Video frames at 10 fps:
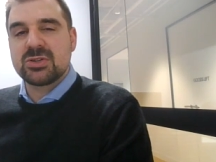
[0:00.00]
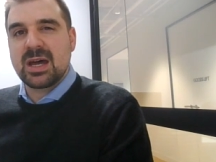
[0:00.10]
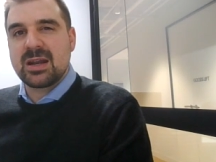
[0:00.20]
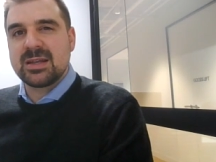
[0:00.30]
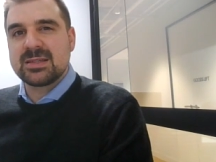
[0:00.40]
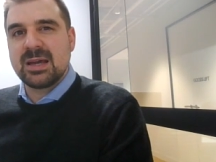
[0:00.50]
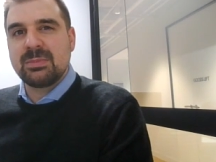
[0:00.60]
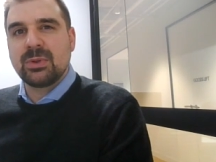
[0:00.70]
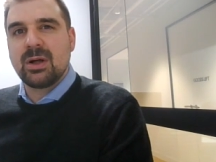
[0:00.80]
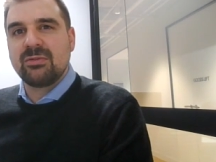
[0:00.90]
you just had an
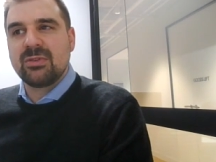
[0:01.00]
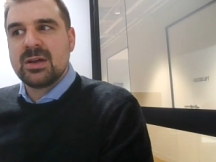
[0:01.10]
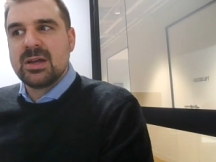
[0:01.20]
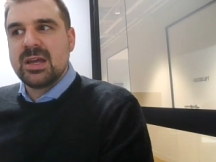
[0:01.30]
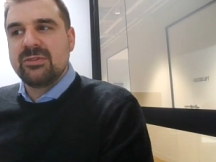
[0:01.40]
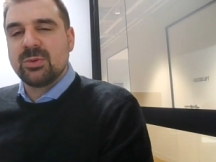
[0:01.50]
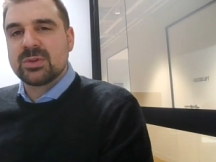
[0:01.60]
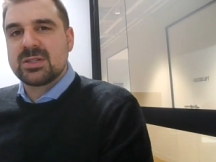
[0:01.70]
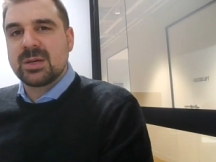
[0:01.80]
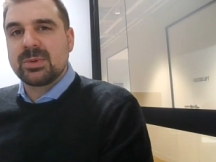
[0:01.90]
example of if you
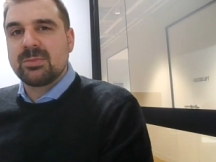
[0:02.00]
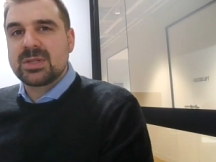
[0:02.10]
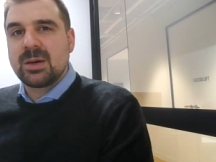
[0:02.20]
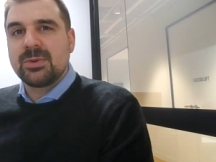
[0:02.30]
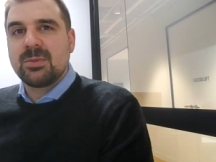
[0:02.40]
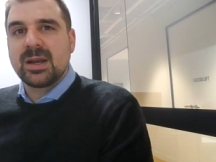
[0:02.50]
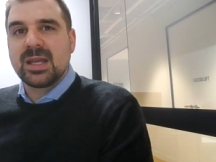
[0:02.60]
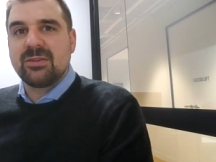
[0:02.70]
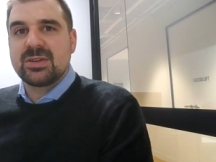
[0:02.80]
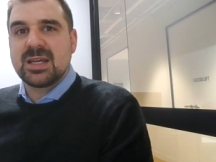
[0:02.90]
wanted to double double your
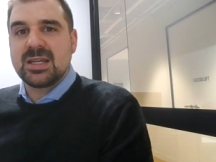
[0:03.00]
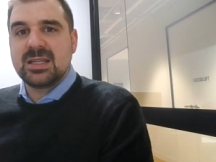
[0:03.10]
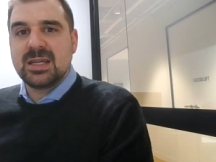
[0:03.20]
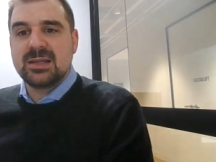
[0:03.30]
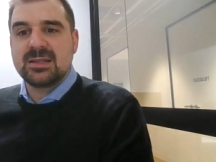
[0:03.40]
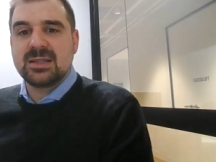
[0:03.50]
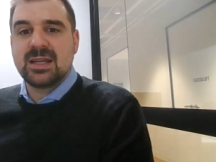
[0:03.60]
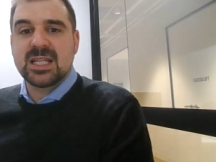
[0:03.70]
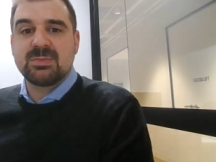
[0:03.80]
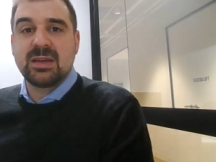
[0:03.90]
money every 10 years, you
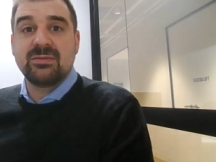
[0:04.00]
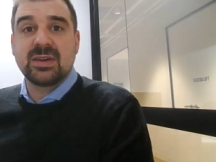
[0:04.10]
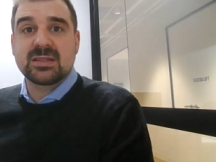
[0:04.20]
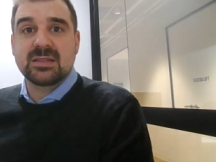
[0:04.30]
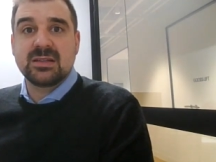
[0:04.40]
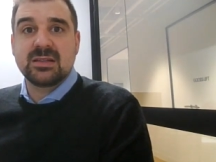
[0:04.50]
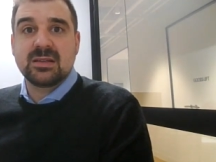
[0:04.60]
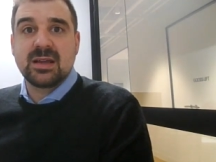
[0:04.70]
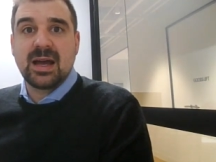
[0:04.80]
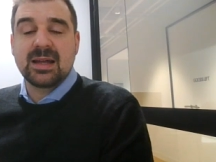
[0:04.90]
need to be invested
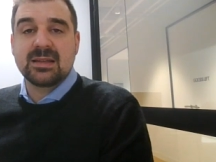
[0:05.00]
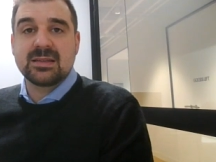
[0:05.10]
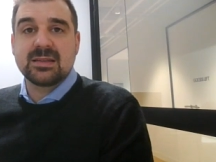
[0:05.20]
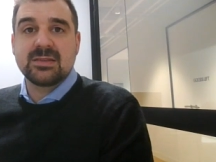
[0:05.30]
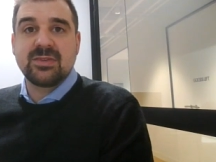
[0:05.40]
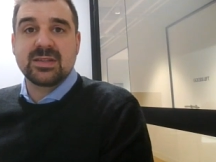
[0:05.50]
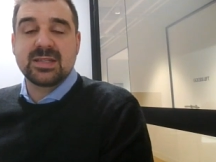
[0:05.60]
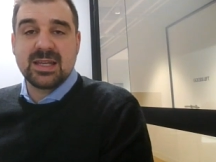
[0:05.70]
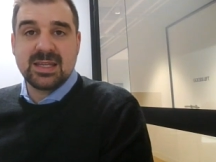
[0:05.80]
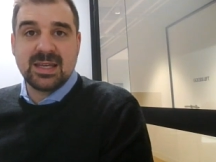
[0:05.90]
at for
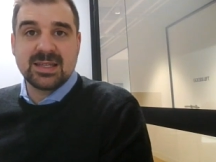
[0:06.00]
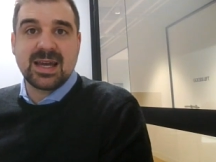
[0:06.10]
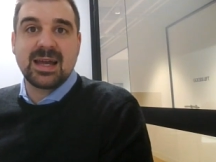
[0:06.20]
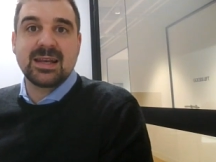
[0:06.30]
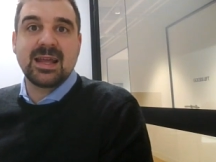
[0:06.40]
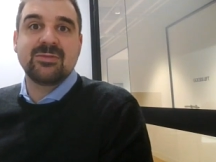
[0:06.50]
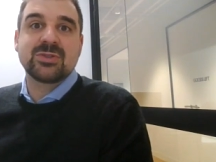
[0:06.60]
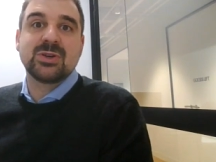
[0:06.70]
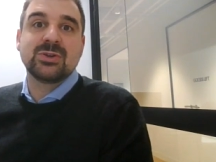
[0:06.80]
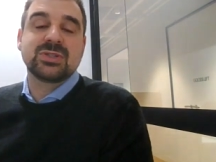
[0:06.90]
10 years at and
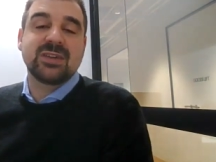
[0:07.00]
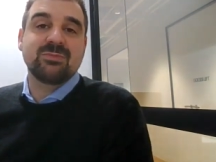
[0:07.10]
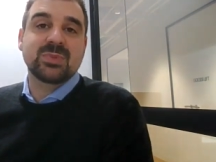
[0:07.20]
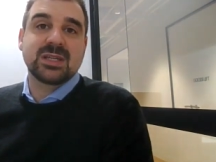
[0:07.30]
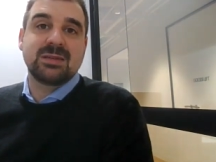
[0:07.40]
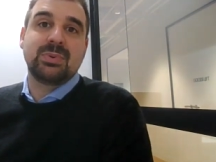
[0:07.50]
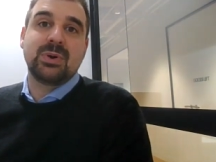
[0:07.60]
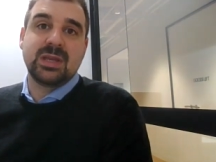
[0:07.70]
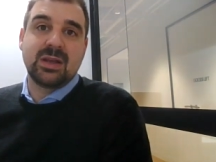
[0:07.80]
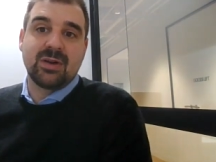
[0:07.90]
return seven percent
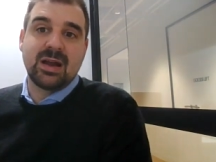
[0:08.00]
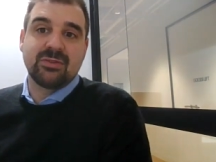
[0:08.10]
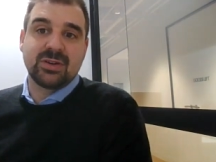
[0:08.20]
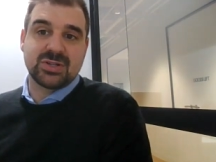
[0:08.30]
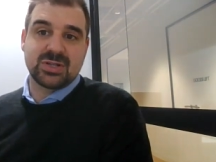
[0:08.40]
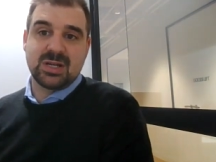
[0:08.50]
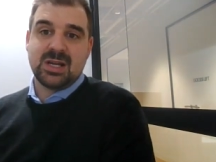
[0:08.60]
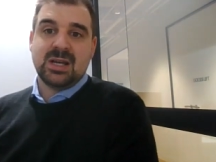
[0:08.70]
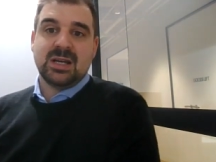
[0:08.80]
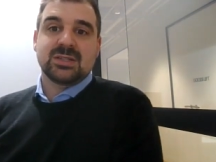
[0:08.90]
per year on average.
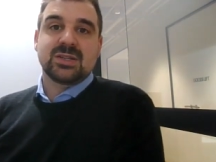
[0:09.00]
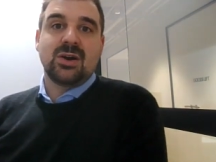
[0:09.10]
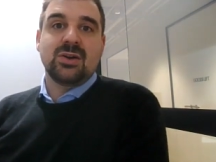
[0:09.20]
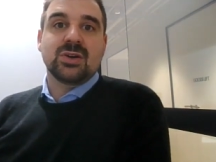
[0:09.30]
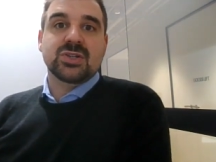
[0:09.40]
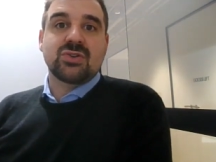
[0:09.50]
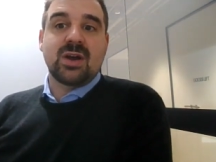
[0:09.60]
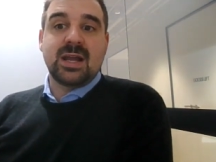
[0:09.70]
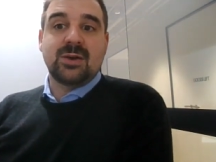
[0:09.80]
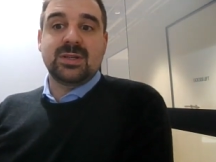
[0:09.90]
So
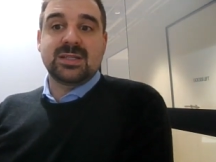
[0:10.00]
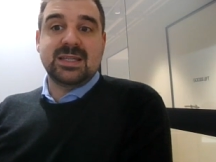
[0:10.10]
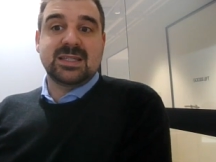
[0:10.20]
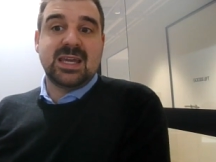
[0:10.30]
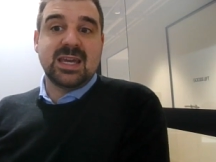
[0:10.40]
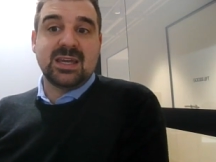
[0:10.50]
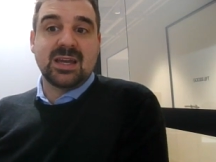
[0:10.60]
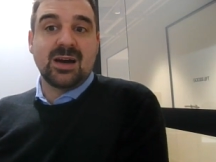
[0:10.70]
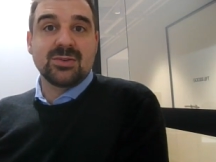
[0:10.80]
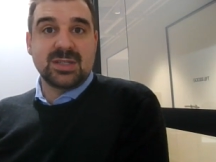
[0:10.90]
Australian equities is kicking
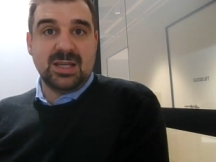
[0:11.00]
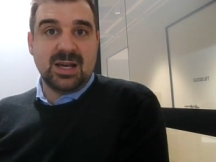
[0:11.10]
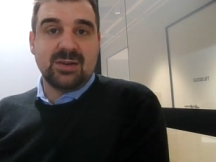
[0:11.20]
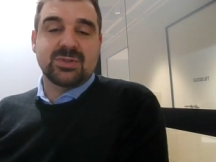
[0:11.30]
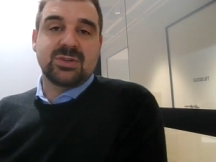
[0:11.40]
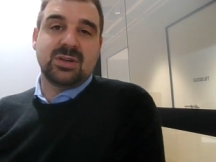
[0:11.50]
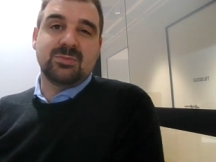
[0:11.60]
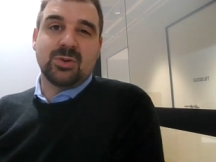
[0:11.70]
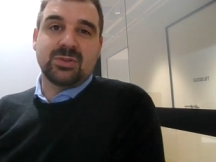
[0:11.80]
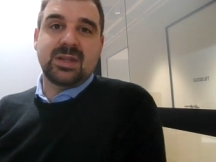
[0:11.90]
goals here, returning
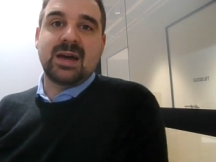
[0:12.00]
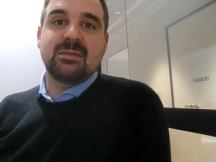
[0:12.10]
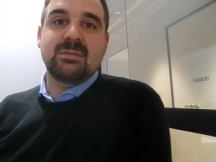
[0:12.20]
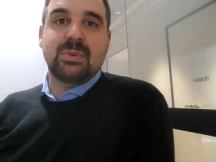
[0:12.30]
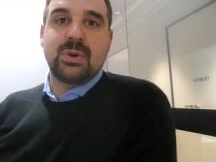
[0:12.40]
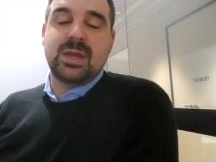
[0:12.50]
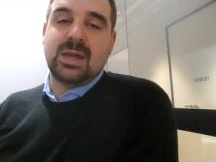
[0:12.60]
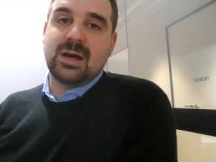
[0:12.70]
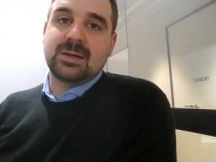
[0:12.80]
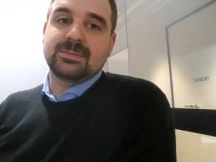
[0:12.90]
more than that per
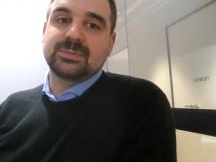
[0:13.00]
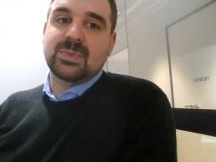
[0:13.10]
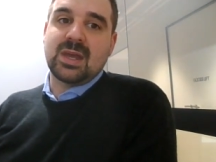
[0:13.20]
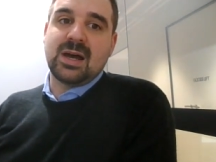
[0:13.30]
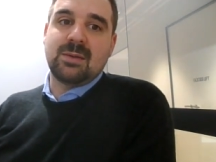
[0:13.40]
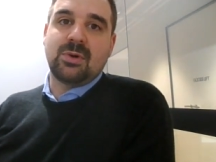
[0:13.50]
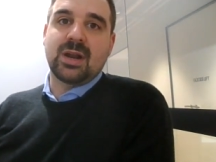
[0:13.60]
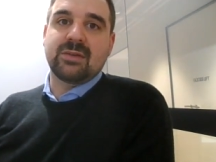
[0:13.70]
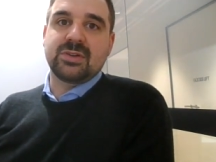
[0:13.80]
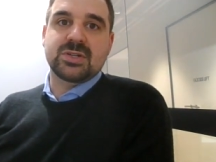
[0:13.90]
year um,
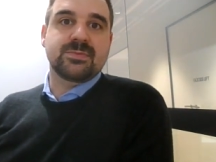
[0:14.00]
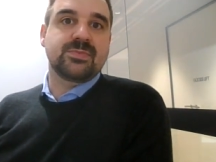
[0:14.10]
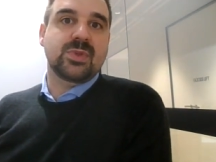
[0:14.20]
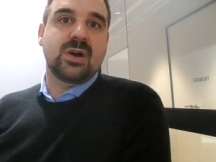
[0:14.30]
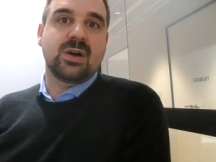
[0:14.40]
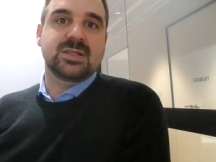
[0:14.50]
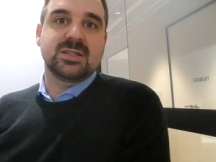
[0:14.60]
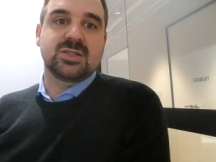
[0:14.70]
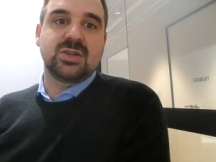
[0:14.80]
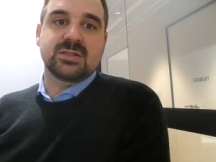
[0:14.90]
on average
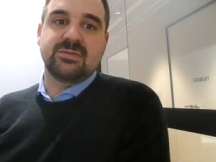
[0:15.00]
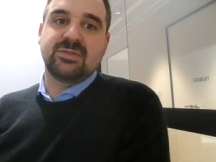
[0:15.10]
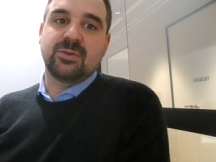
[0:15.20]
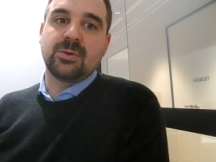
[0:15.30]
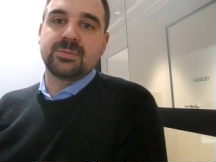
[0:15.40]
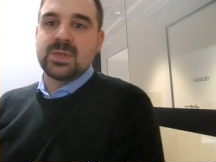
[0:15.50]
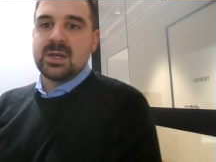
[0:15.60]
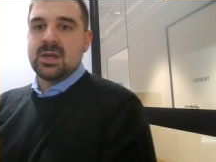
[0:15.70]
since 2004.